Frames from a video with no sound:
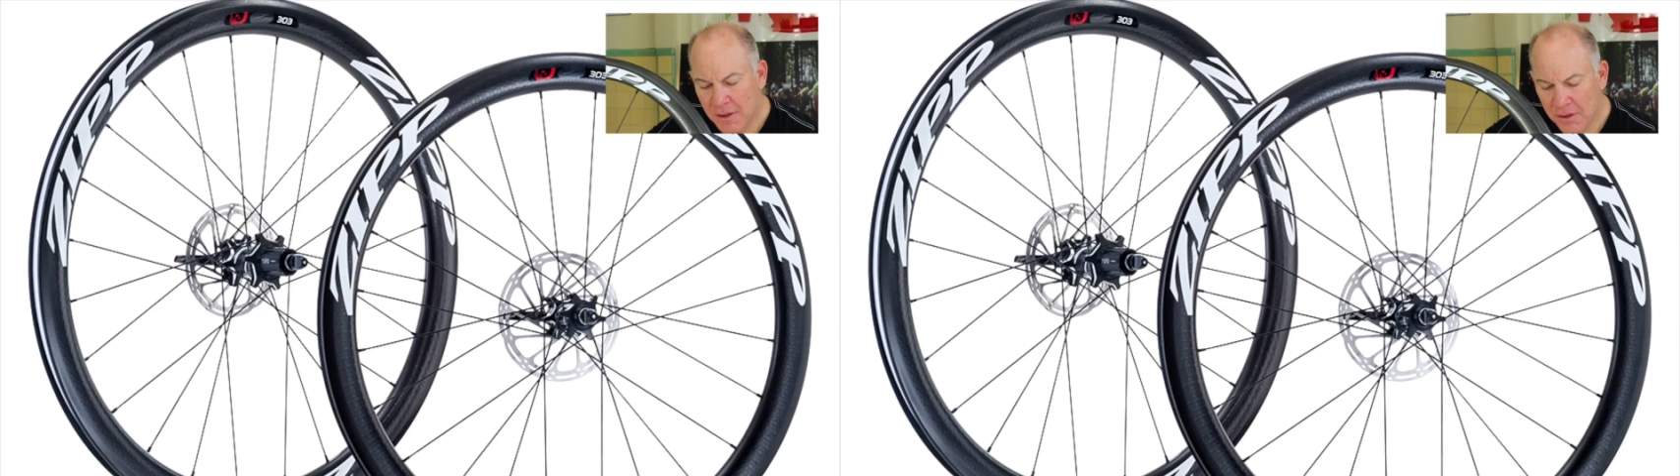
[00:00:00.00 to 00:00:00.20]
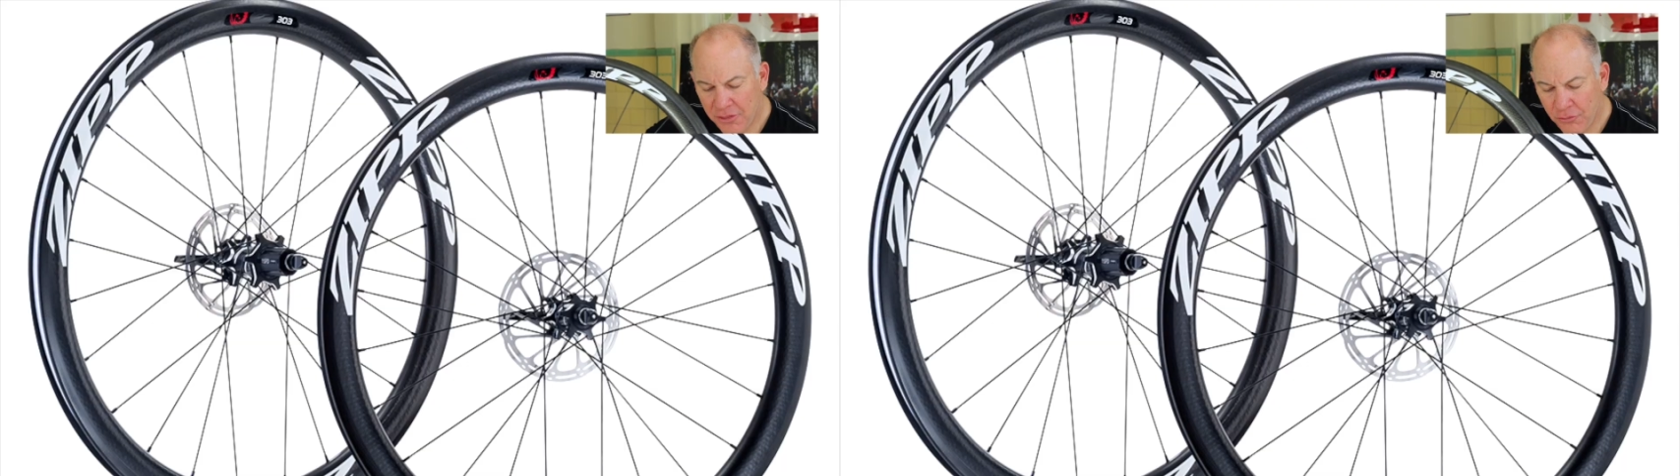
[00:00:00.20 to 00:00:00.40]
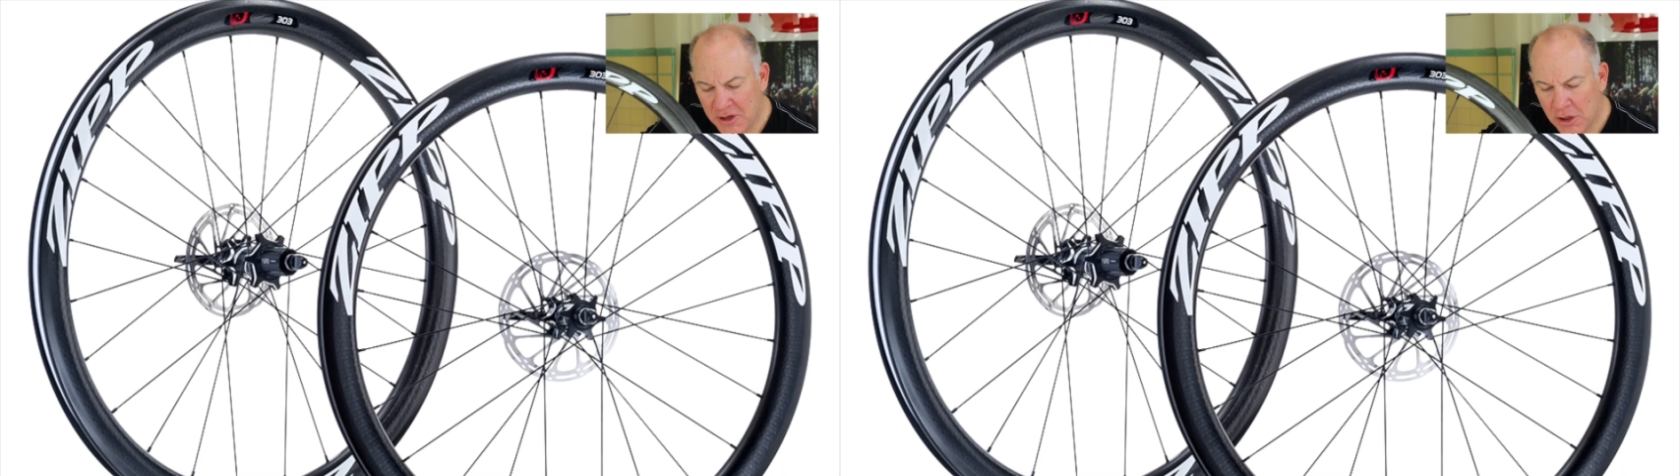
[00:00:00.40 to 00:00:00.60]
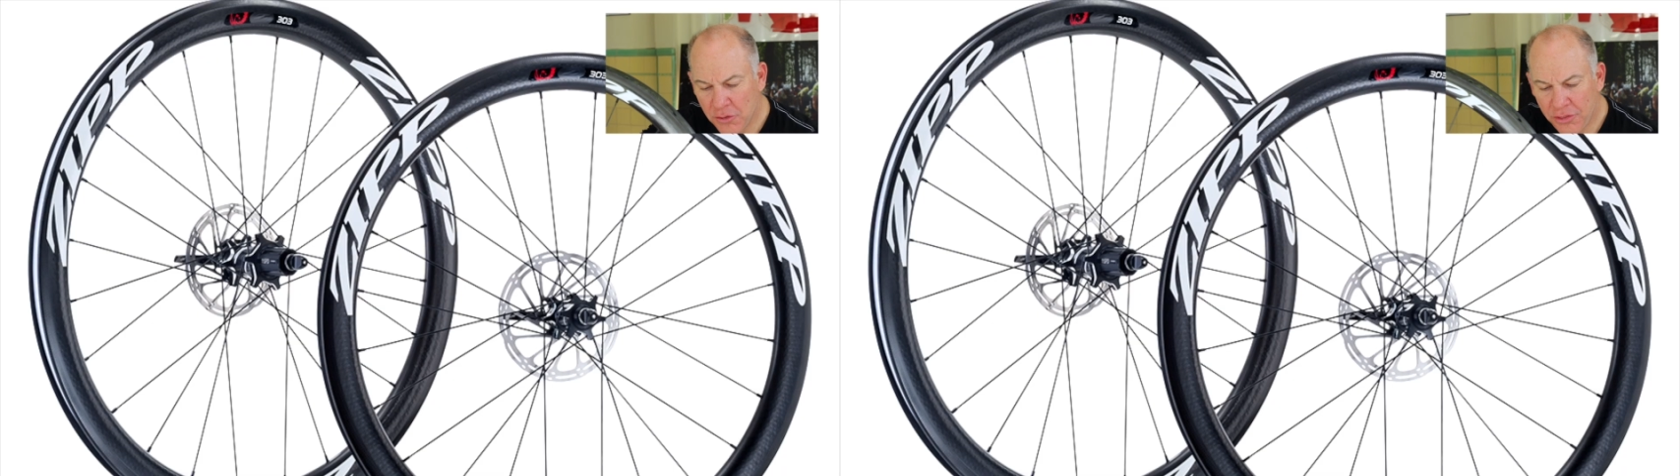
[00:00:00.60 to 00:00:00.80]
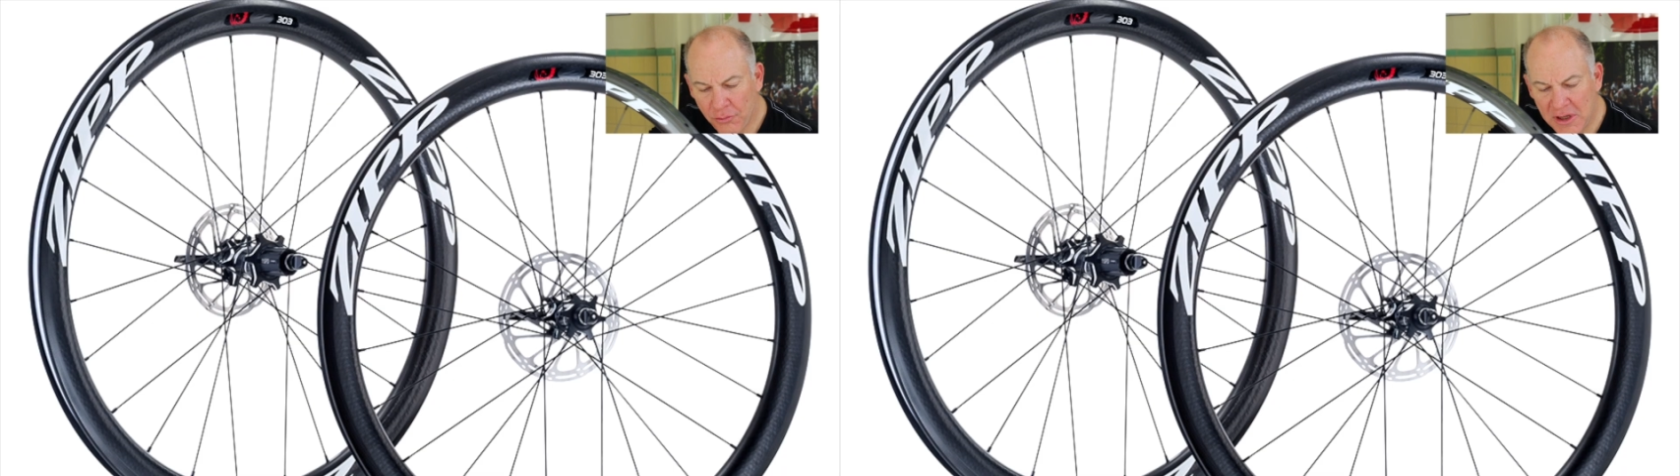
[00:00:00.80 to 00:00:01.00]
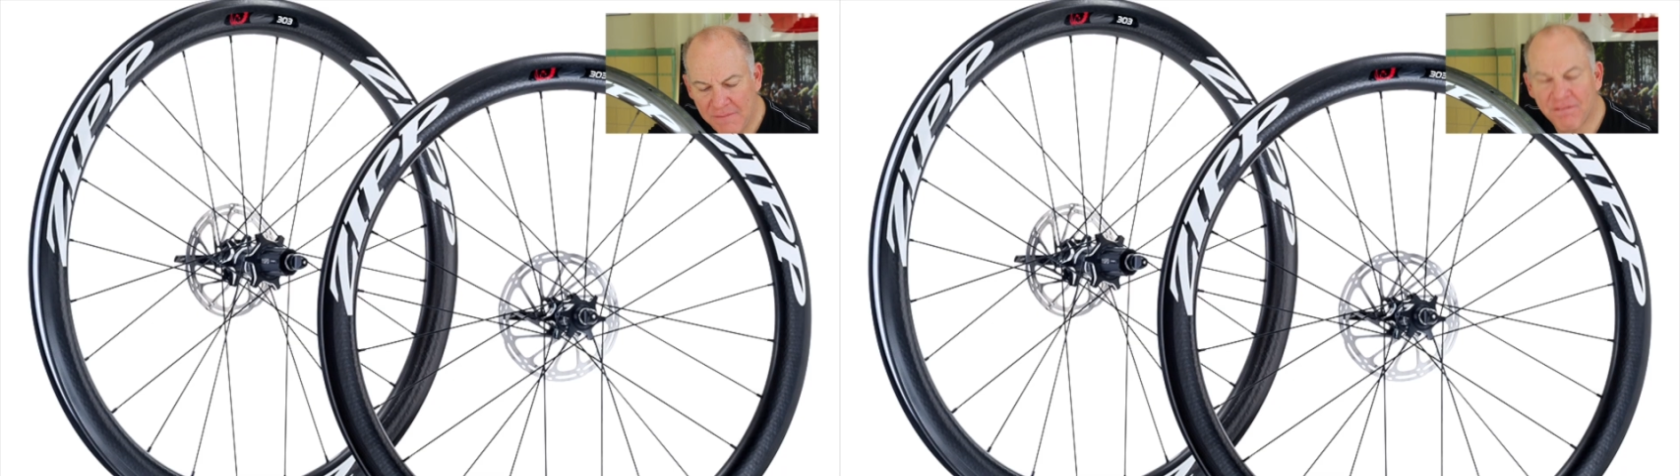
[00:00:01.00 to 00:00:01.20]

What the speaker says: The 303